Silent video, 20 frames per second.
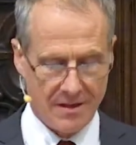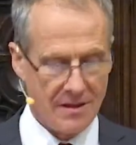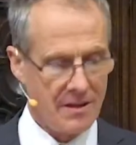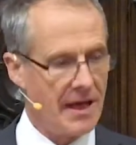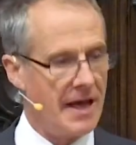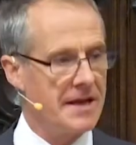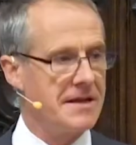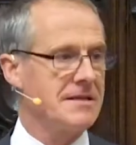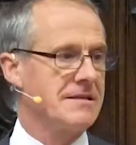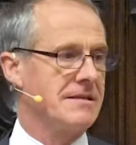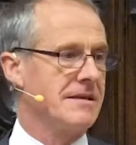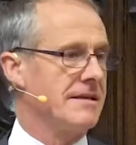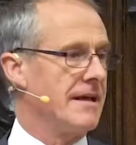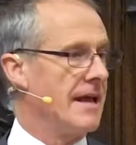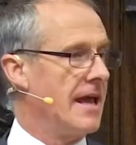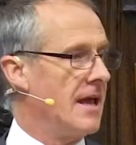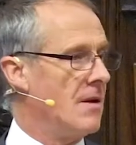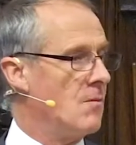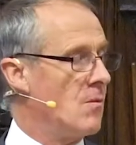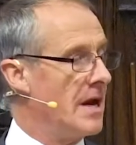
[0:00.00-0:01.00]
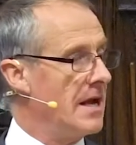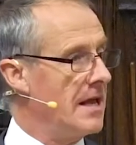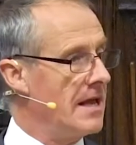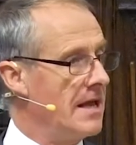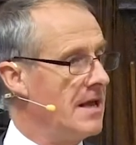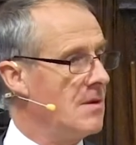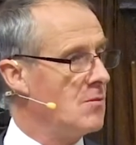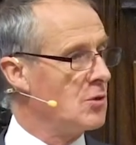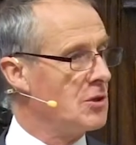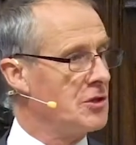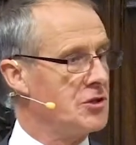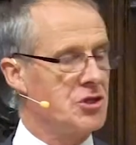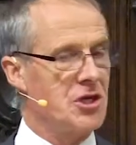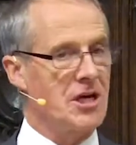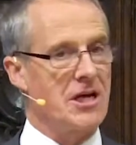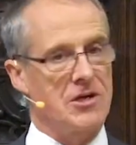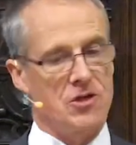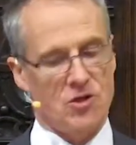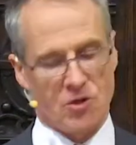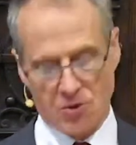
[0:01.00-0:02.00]
That is the day when he will
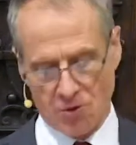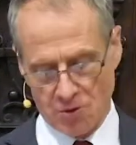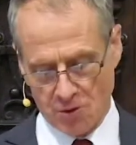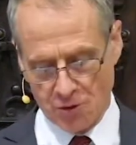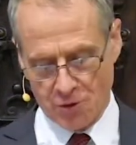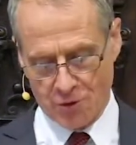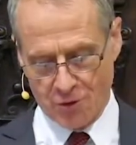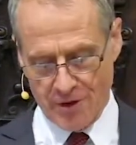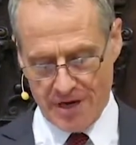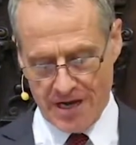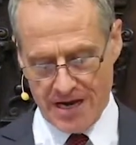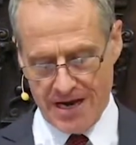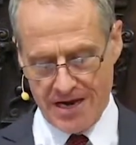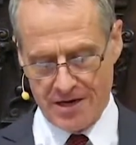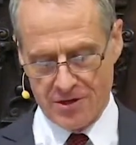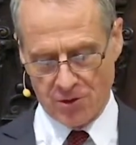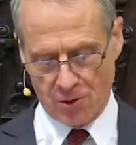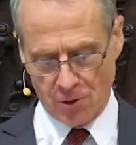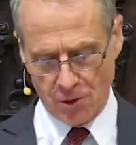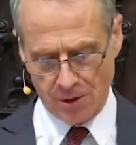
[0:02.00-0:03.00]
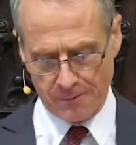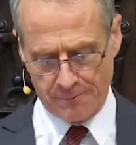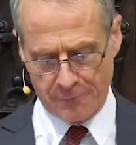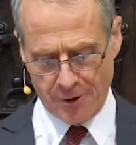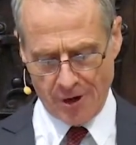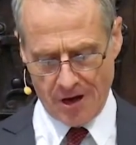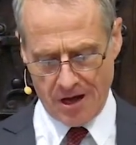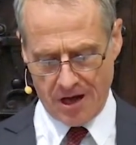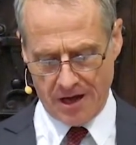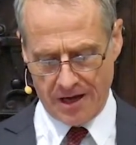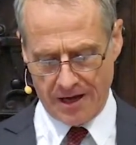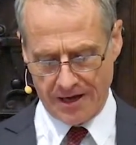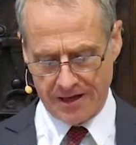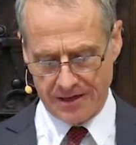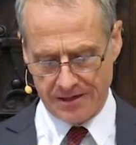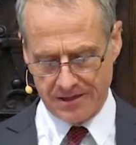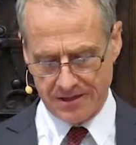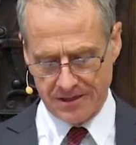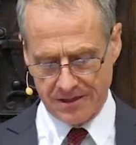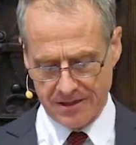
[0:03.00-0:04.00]
judge all greed, all
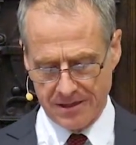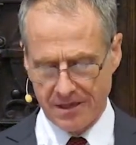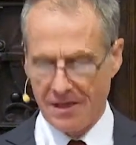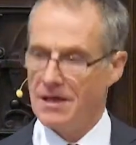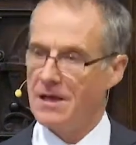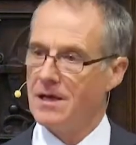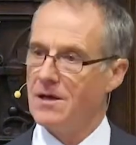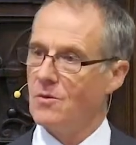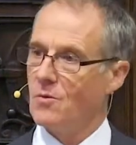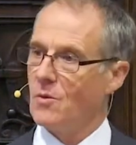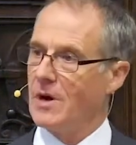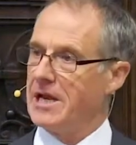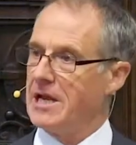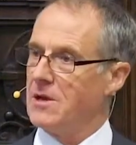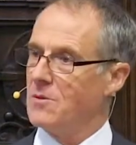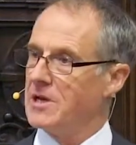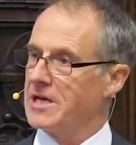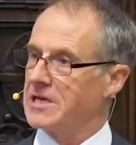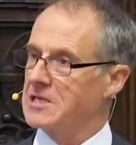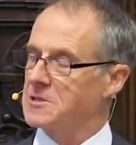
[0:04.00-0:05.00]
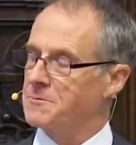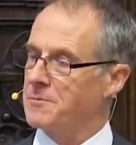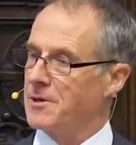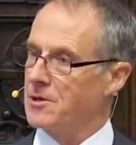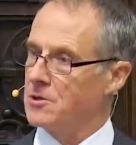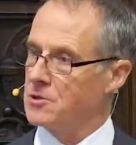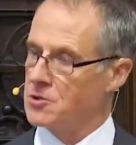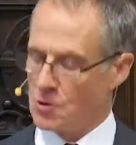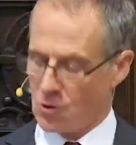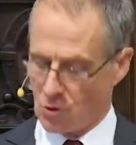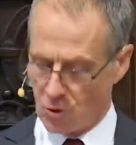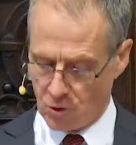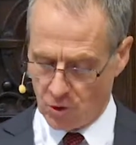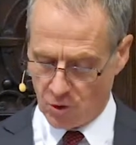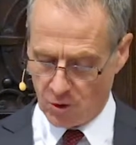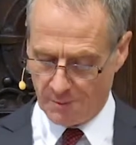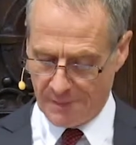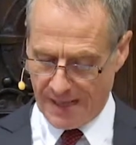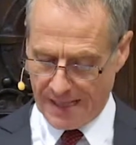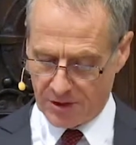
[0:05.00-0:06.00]
pride, when he will expose
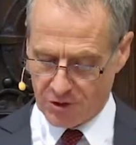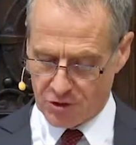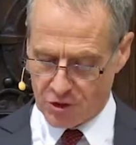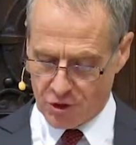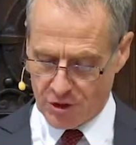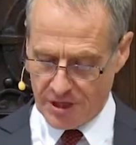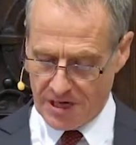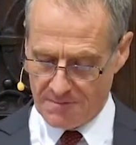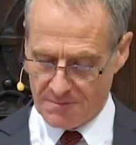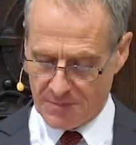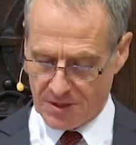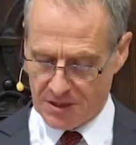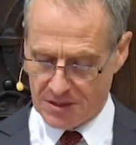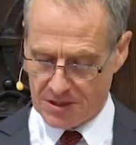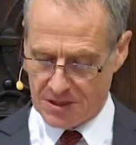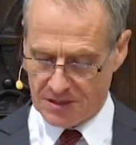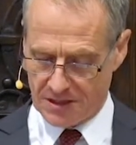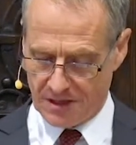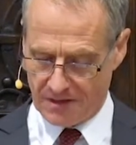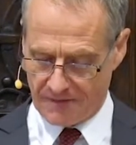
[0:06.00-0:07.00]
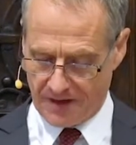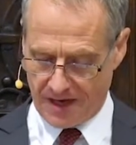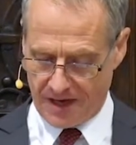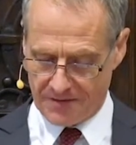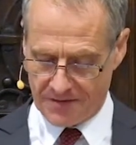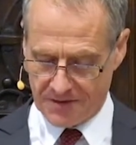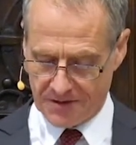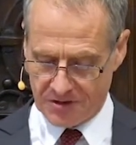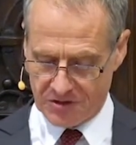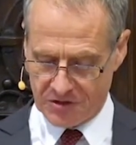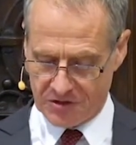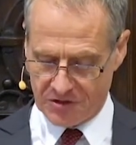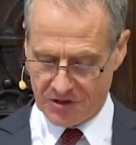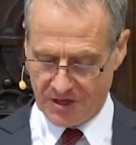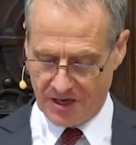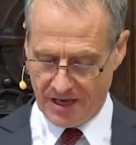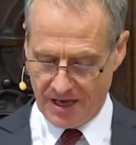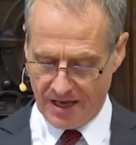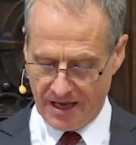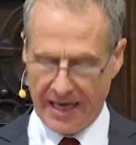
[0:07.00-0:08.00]
all maltreatment of others,
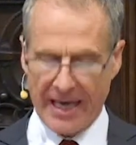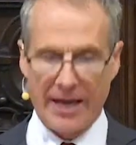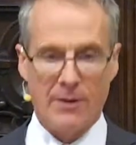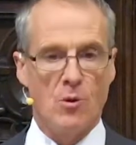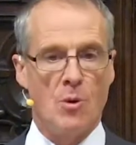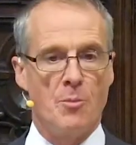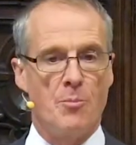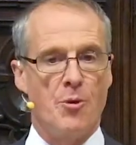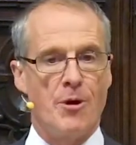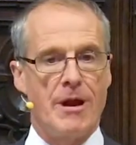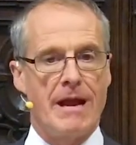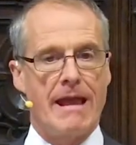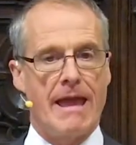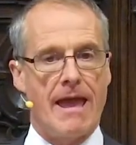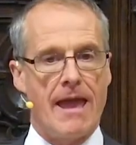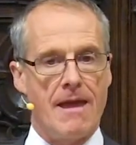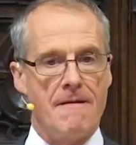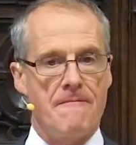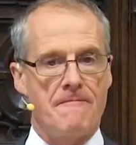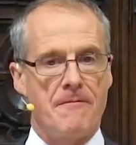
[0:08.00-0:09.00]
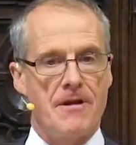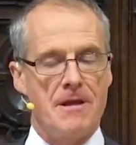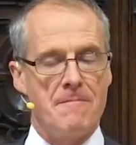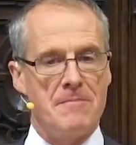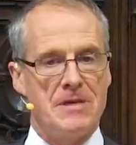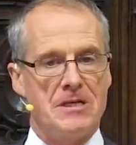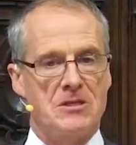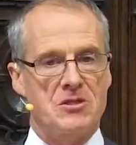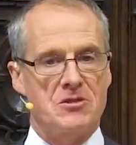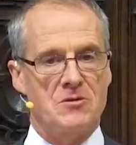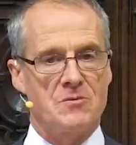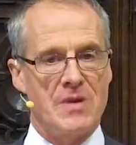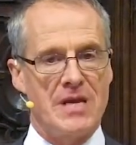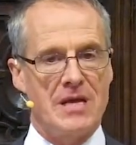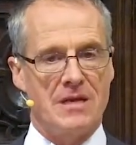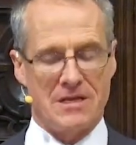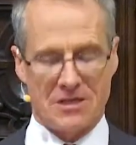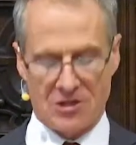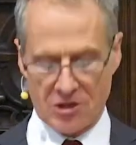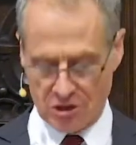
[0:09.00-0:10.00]
he will bring every
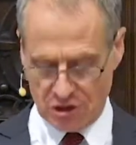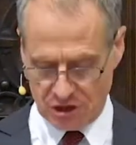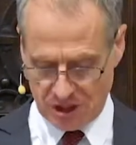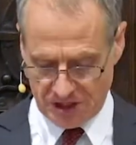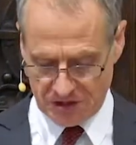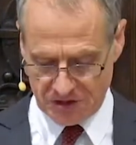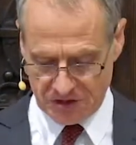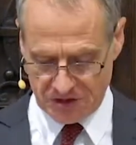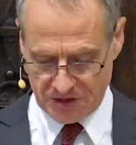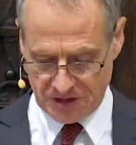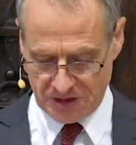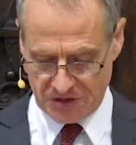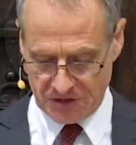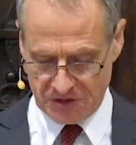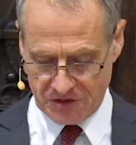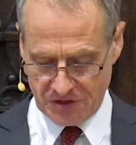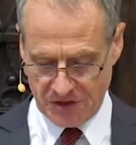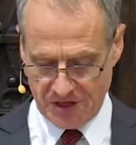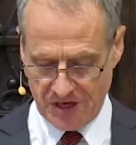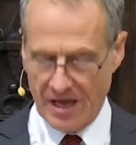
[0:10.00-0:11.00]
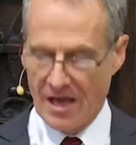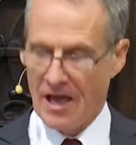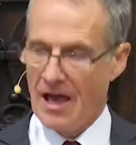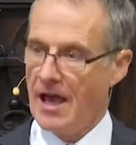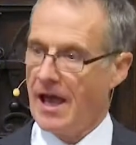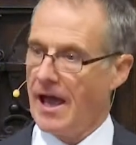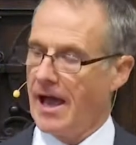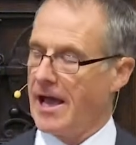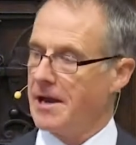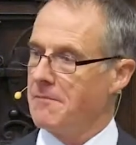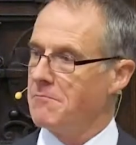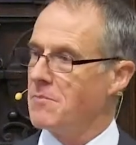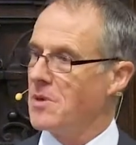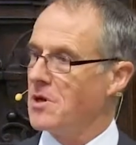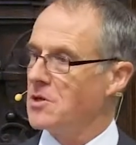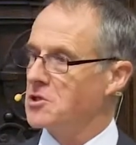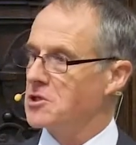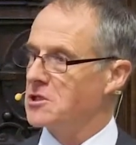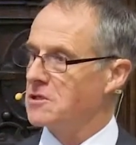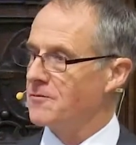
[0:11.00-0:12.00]
misdemeanor to justice, and
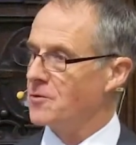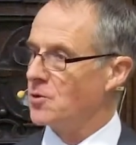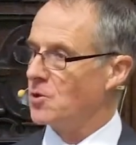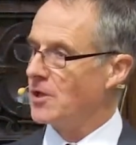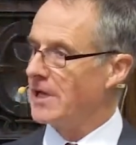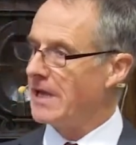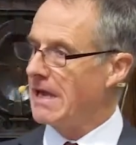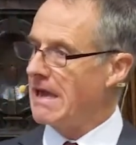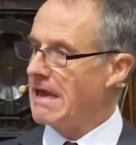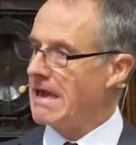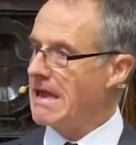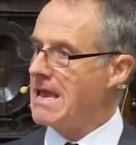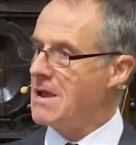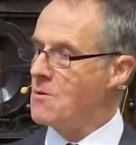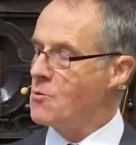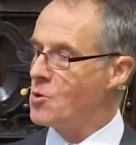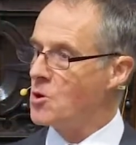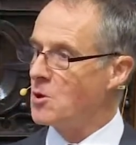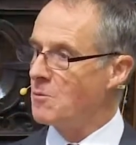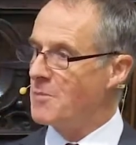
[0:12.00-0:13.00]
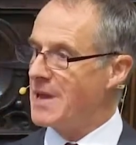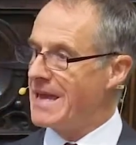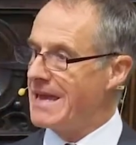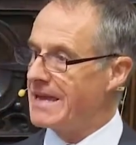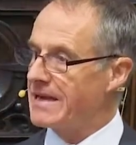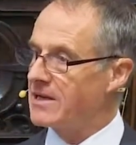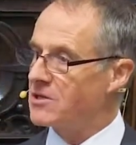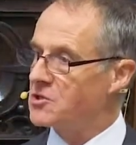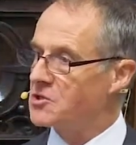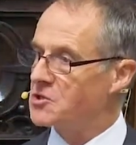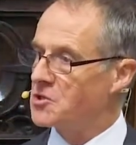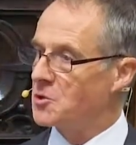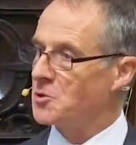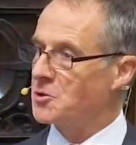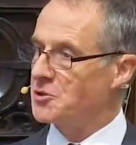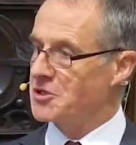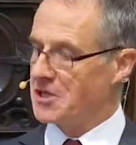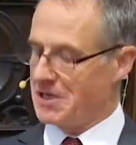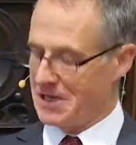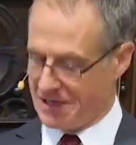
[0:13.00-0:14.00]
most of all, he will be
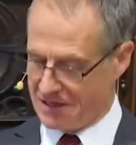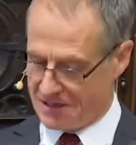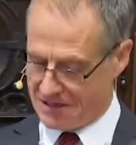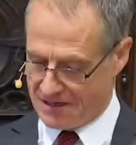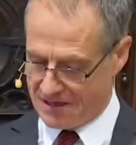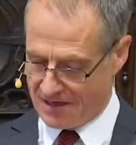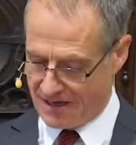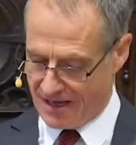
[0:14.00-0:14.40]
exalted